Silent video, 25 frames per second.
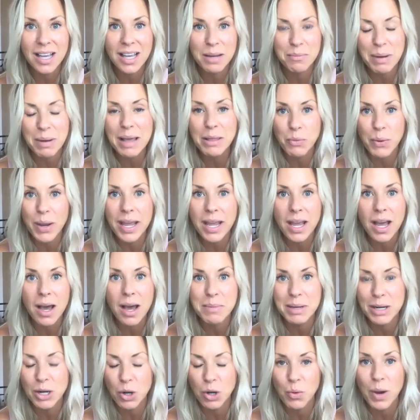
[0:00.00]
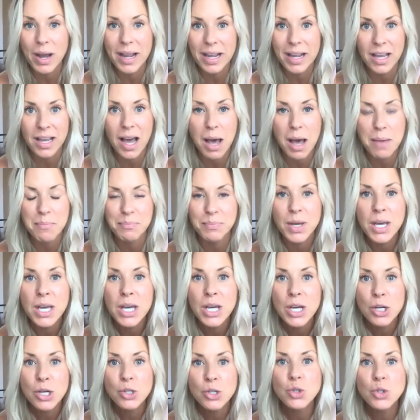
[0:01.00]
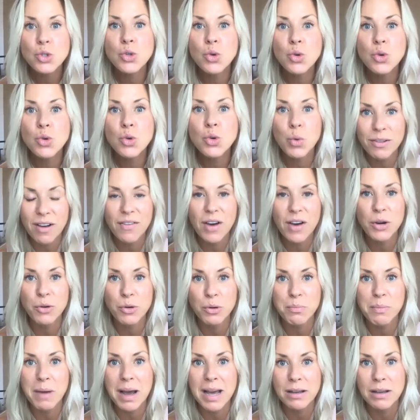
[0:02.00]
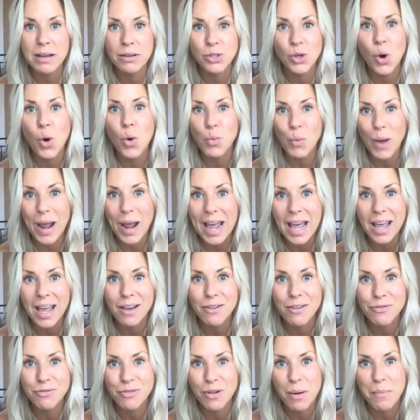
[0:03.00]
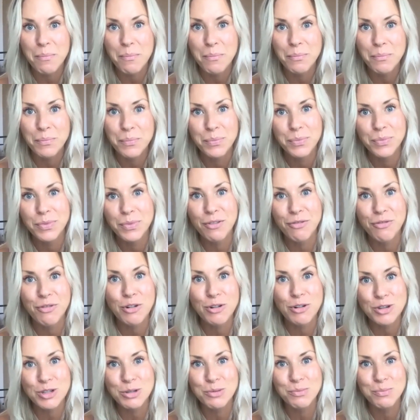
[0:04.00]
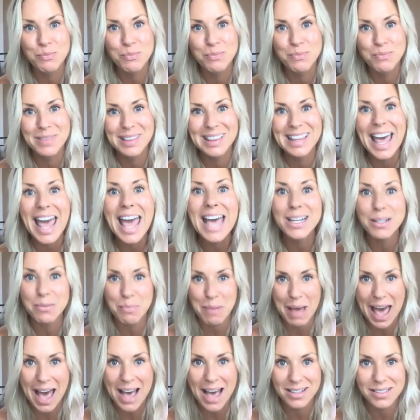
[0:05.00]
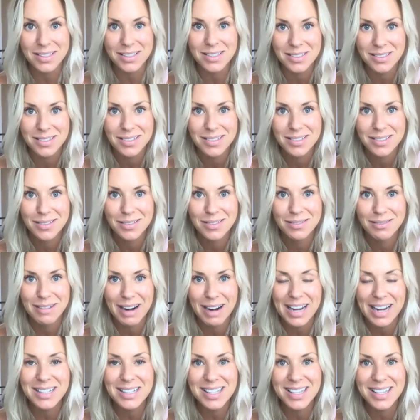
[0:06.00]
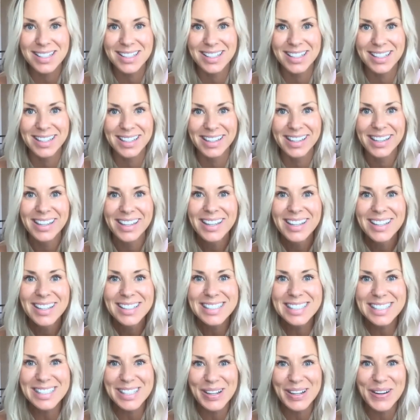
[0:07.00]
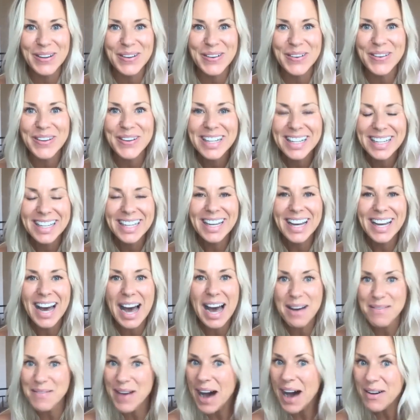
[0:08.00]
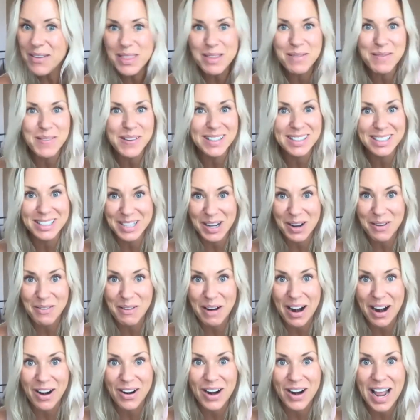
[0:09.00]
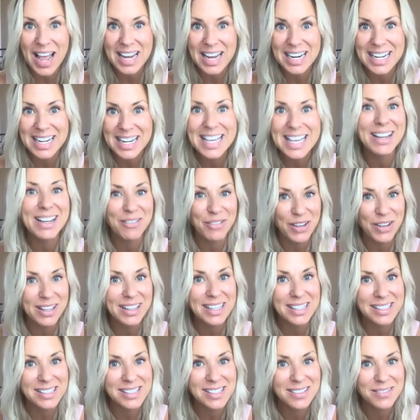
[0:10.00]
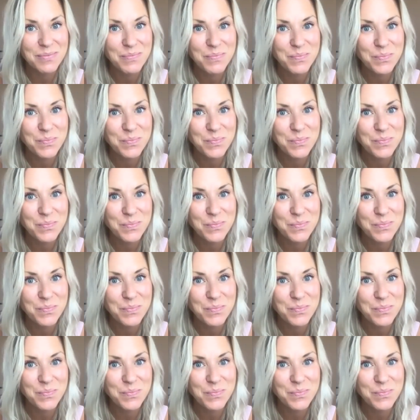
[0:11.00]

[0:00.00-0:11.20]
And by the way, I'm in Hawaii. I'm 2,500 miles away from the first landmass, right? So I'm out in the middle of nowhere, and he can feel it.